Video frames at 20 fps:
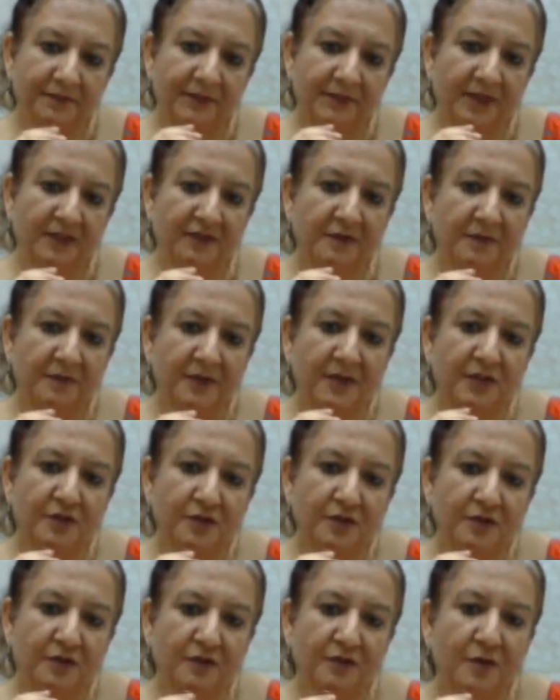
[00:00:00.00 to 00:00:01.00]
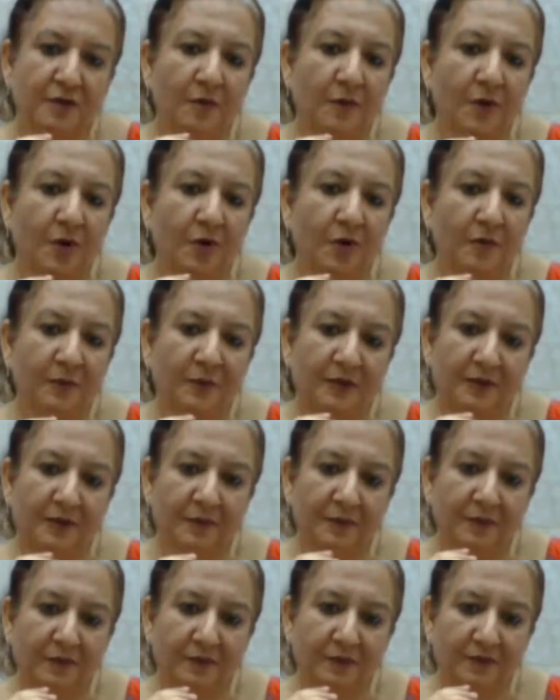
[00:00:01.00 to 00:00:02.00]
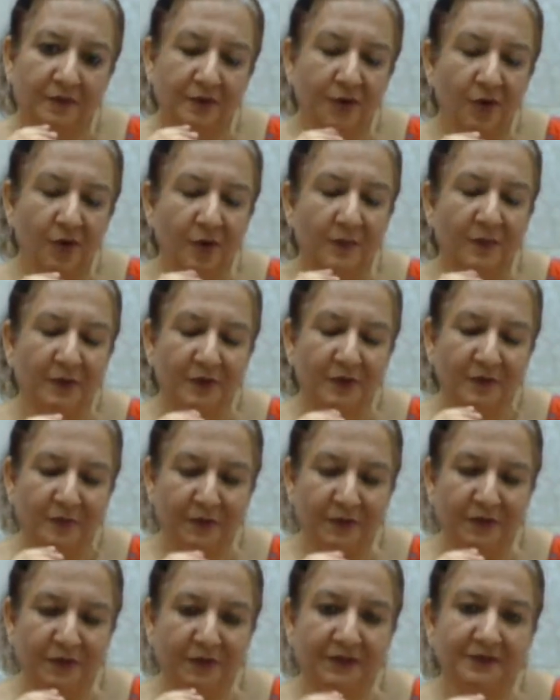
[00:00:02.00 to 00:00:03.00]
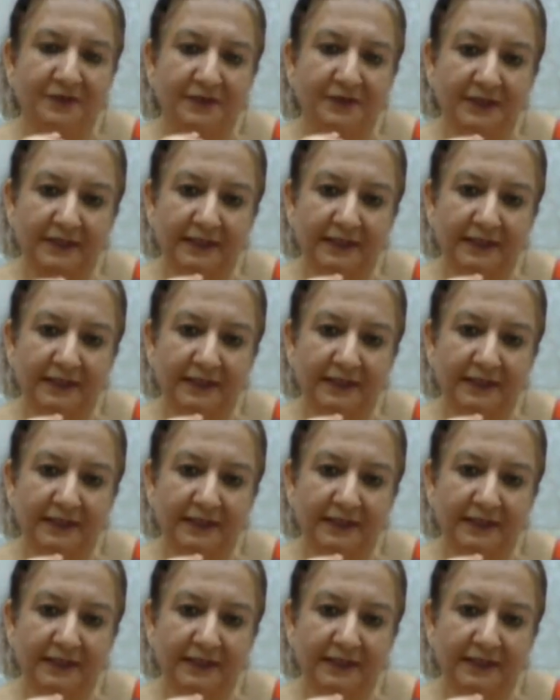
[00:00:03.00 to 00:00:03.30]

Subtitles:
affirmation of Ho'oponopono